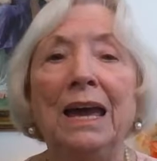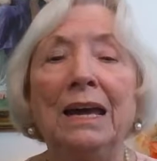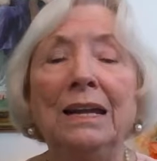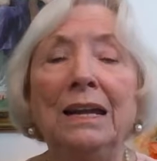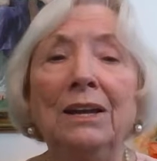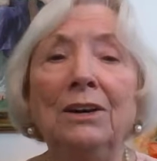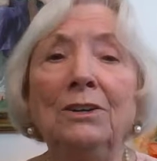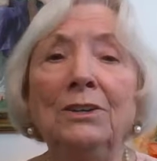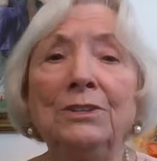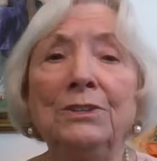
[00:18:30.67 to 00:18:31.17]

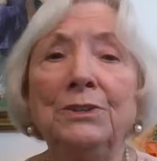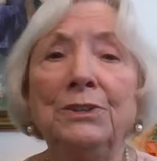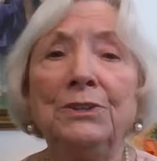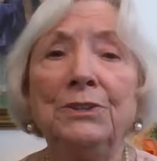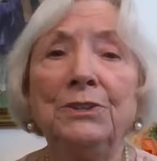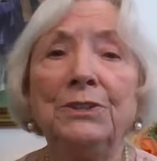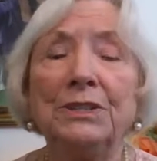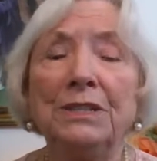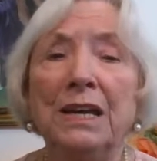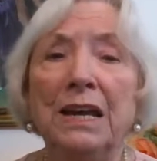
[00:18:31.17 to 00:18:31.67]
And I also
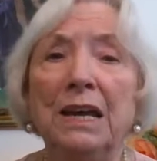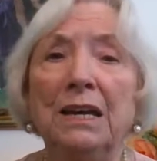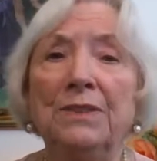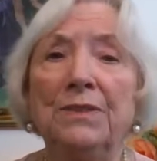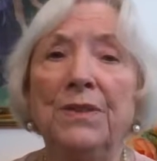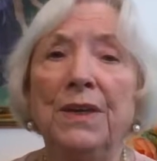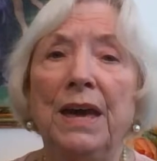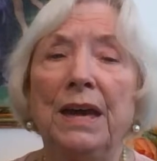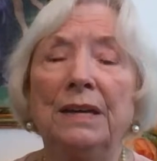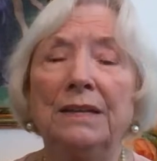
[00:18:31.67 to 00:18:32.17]

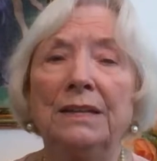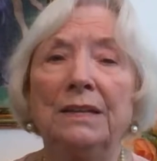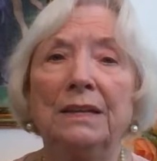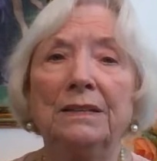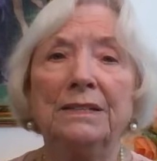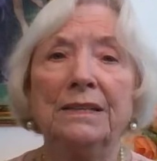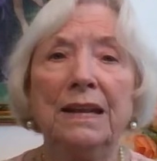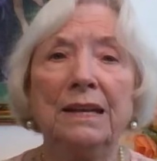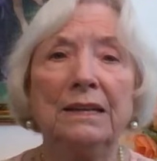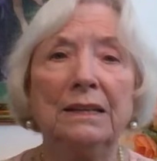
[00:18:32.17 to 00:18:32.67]
understand that
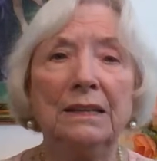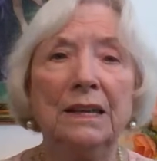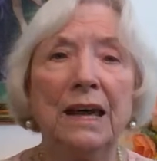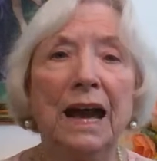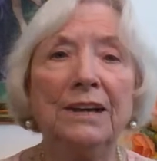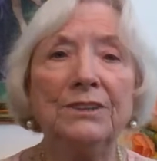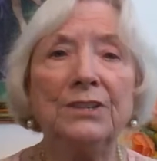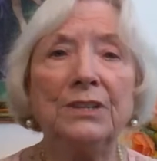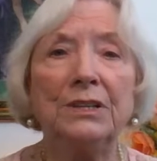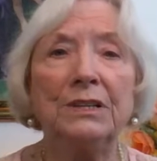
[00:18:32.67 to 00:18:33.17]

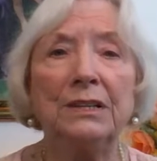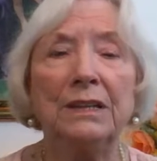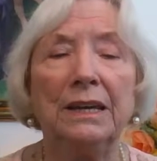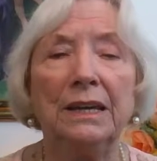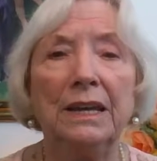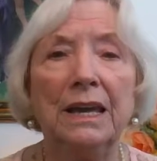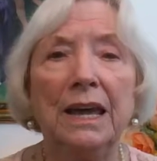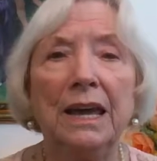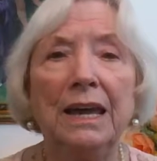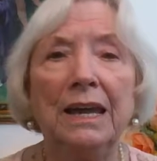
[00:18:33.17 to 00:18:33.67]

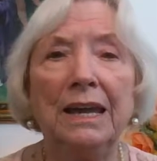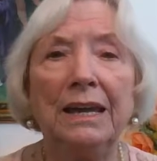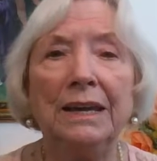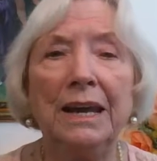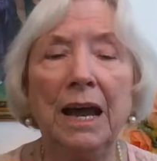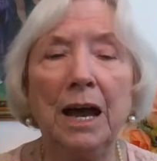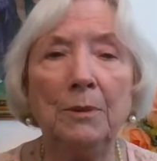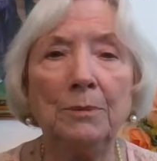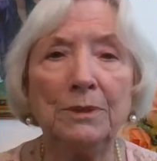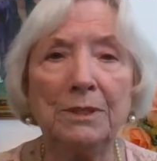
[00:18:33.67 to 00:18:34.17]
psychologically, it
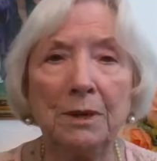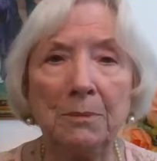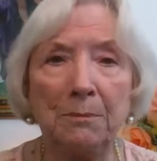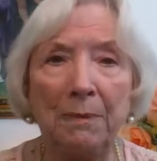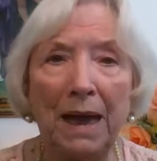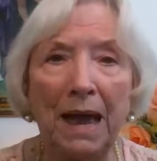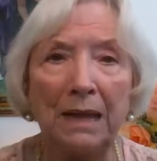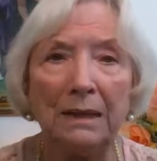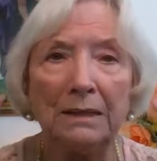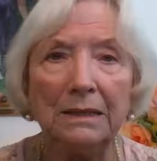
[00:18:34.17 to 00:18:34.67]
helps to
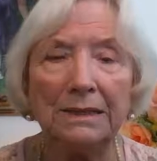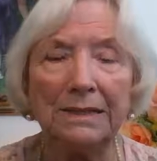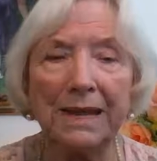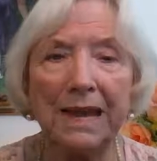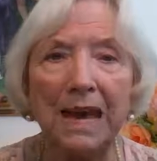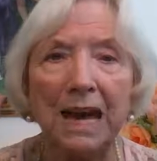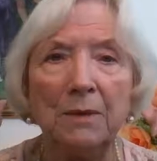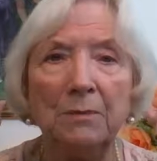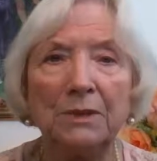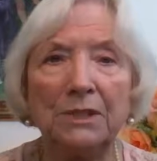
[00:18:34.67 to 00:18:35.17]
balance
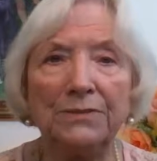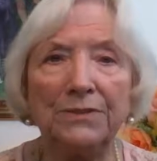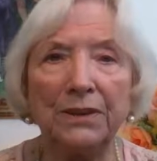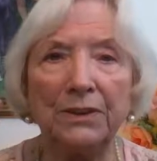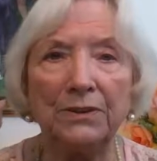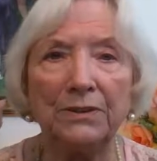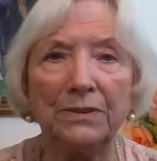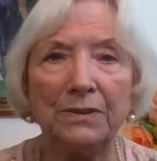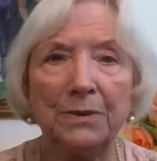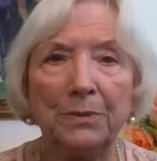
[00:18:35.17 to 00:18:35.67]
the
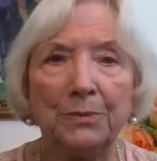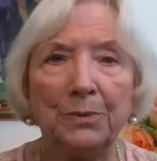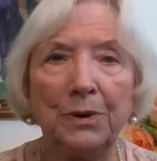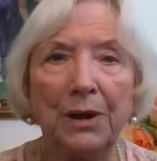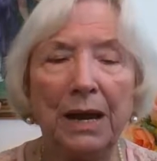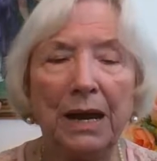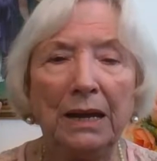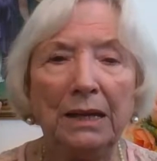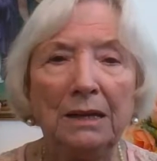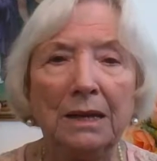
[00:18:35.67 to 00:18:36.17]
hemispheres of the
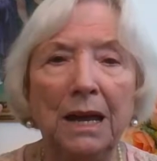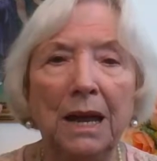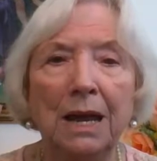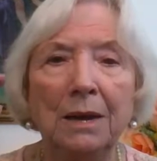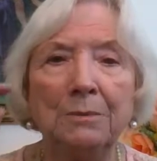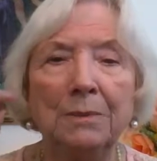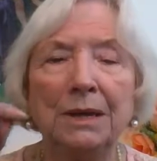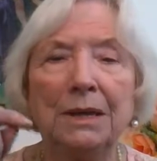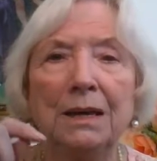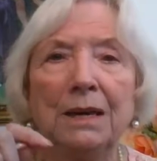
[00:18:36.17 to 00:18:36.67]
brain
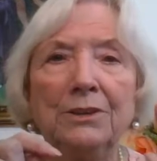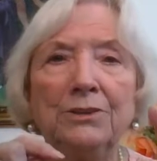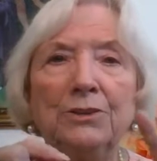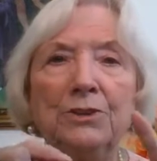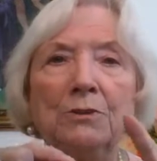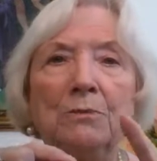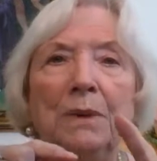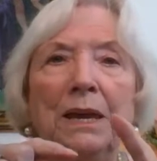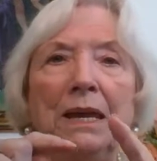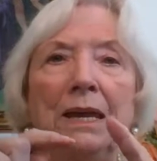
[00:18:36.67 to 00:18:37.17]
because
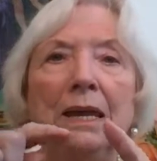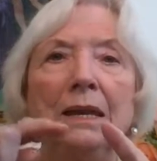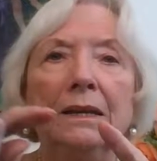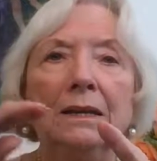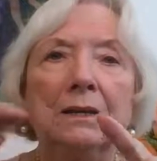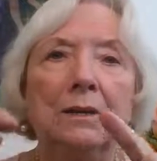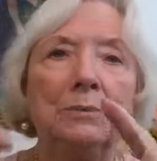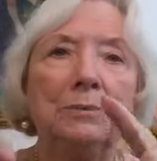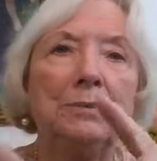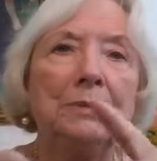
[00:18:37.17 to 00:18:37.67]
you're making
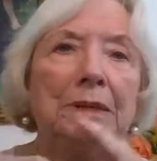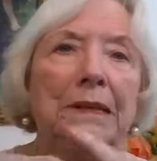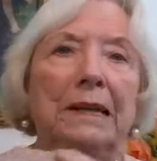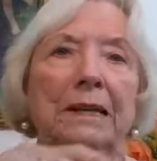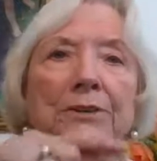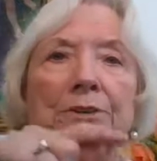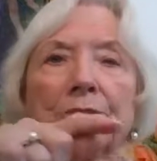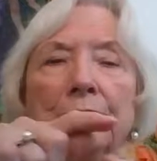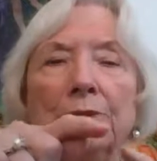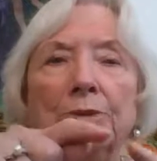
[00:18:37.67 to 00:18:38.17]
a
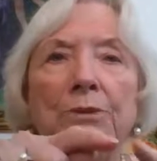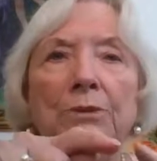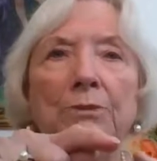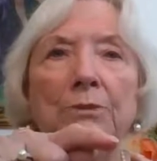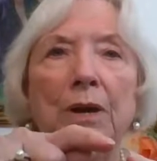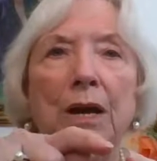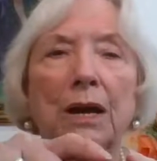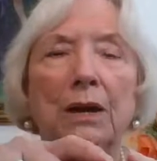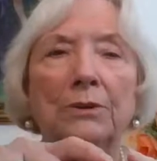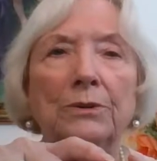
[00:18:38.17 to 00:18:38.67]
complete
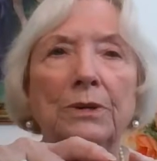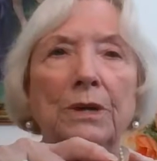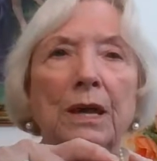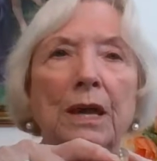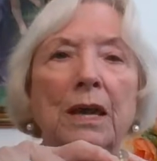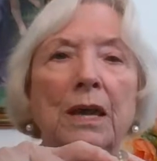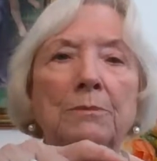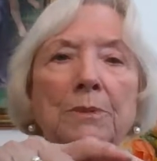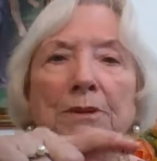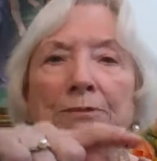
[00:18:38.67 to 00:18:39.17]
turnaround
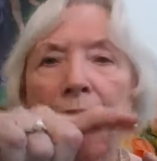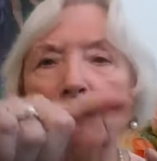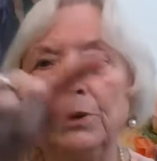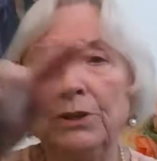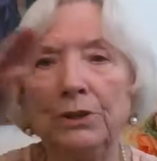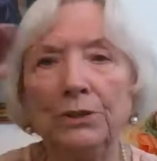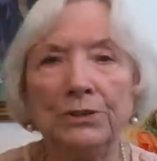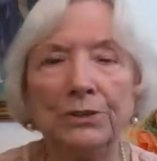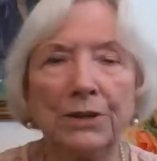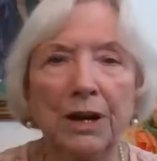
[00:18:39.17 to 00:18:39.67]
before
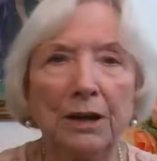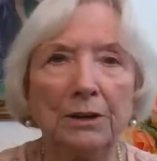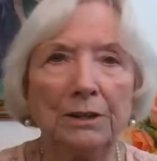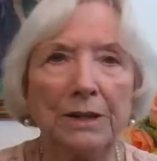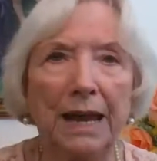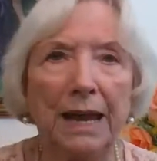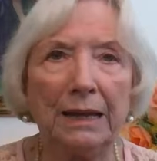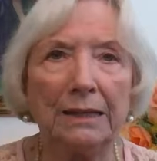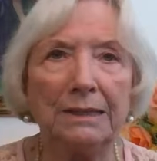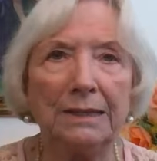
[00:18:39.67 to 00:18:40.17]
you
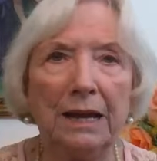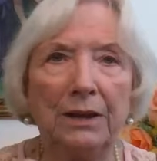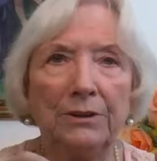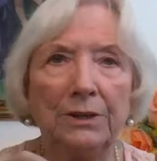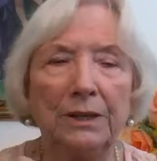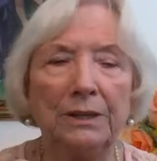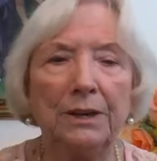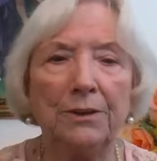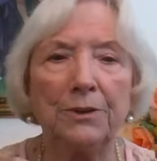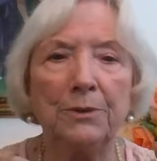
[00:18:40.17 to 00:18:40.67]
start back
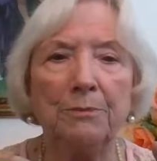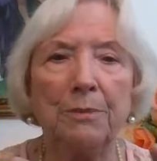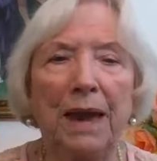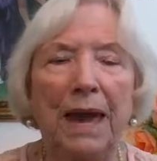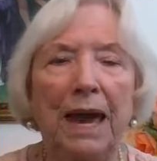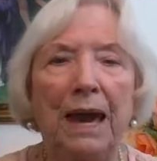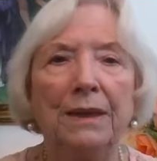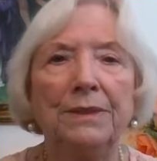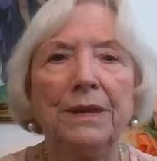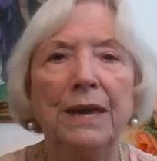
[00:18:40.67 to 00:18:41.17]
down another
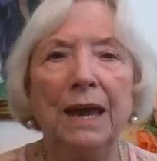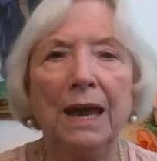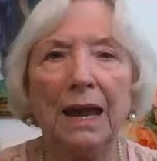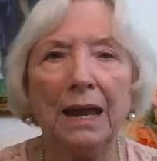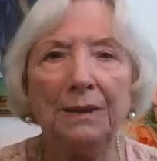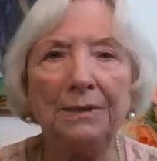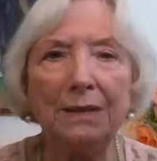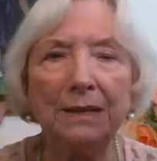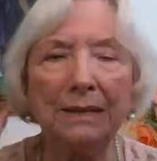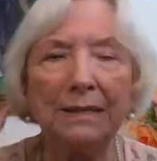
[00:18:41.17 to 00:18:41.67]
path.
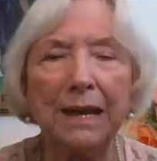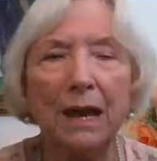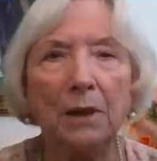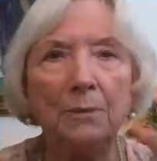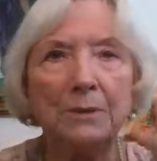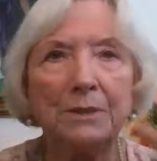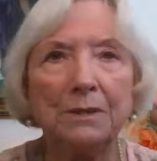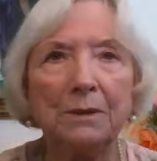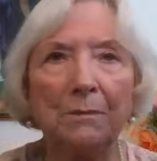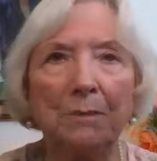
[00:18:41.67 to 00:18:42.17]
And this
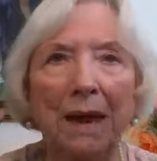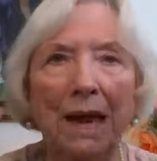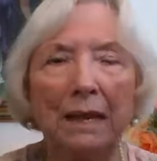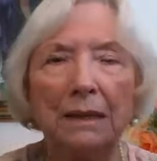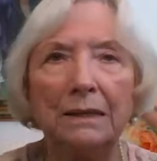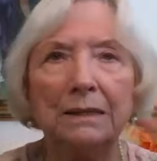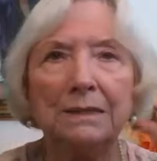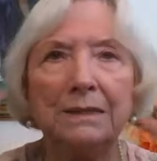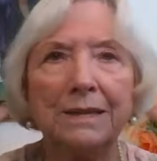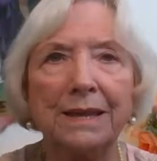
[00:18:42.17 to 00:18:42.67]
helps to
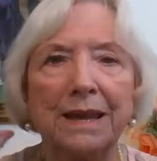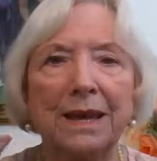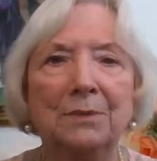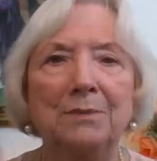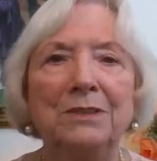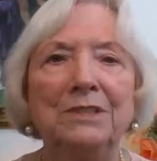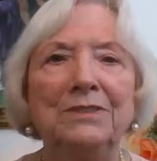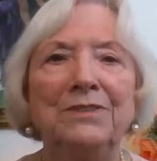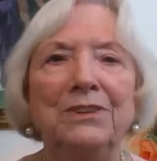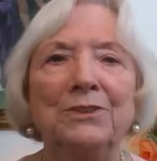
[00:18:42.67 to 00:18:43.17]
balance the
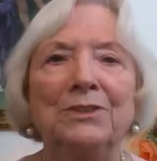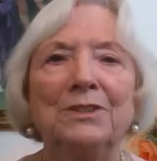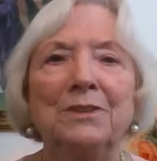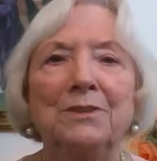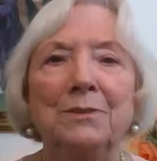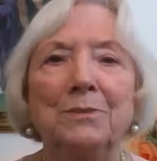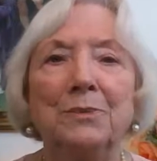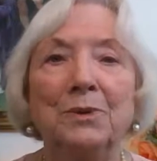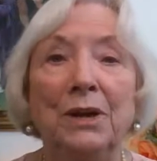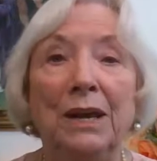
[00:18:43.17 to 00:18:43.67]
hemispheres
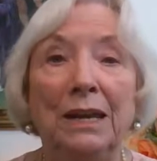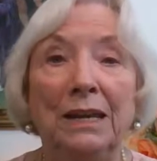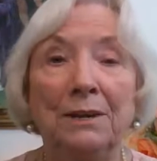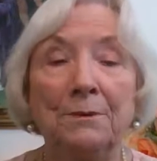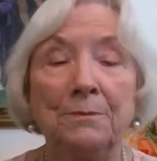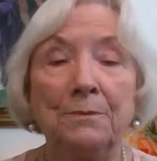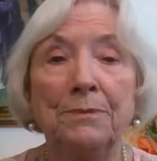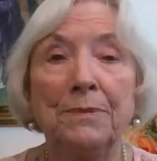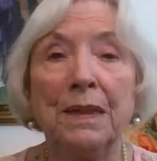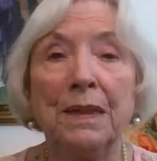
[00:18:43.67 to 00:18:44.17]
of the brain.